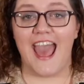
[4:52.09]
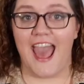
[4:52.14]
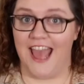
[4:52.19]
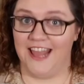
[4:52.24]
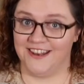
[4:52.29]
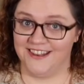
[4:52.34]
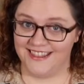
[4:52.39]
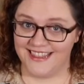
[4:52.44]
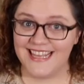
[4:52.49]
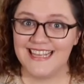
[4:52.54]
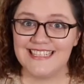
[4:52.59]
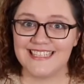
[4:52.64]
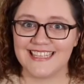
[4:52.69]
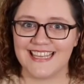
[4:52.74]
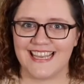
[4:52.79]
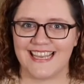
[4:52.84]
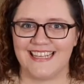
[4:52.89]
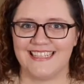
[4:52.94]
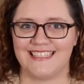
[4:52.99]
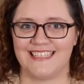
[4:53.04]
And this,
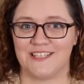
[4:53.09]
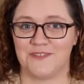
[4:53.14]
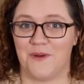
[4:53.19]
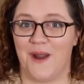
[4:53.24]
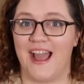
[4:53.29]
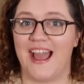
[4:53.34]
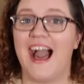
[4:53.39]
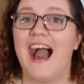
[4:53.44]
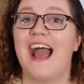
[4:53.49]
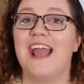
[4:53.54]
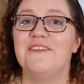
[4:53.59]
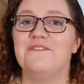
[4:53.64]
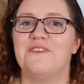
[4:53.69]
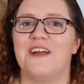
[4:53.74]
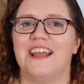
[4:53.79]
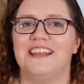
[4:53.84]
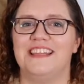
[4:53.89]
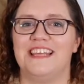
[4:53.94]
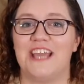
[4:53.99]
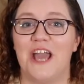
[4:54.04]
kids, is why I
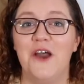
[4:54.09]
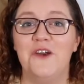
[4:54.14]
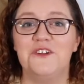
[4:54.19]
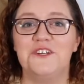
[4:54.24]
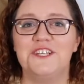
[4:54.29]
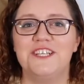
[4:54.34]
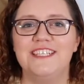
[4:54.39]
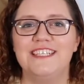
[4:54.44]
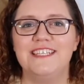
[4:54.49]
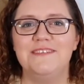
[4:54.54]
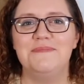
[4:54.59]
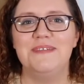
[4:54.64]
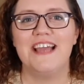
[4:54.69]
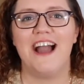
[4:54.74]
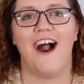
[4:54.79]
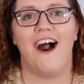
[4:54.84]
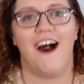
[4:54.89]
find the ocean to be